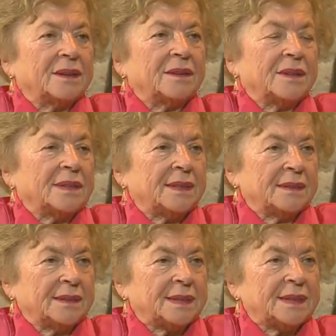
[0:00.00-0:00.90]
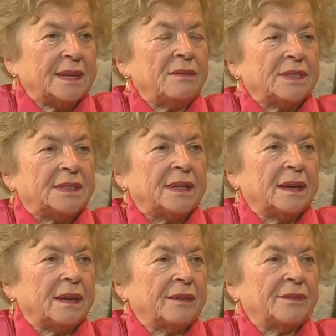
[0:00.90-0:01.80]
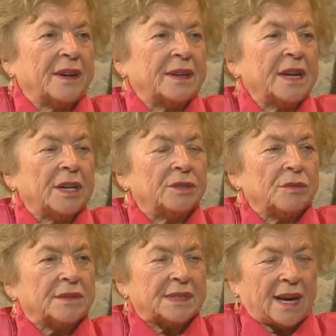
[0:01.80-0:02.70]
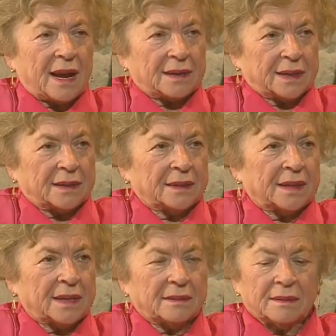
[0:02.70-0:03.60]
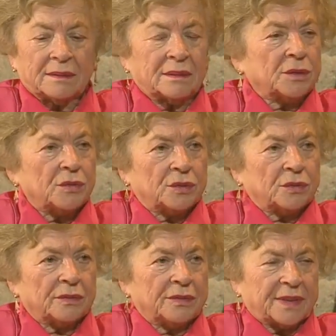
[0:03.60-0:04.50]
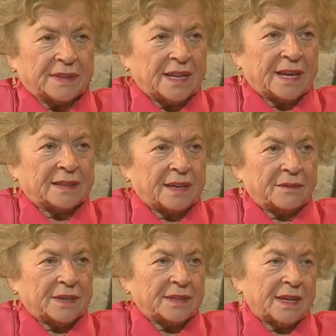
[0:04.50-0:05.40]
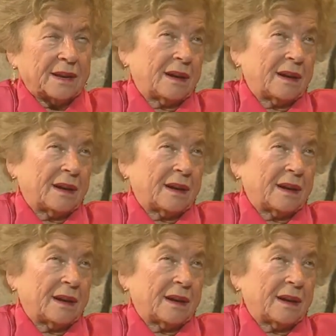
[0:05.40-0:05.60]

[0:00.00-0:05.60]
The C was the Vernichtungslager. They took to, for death every day.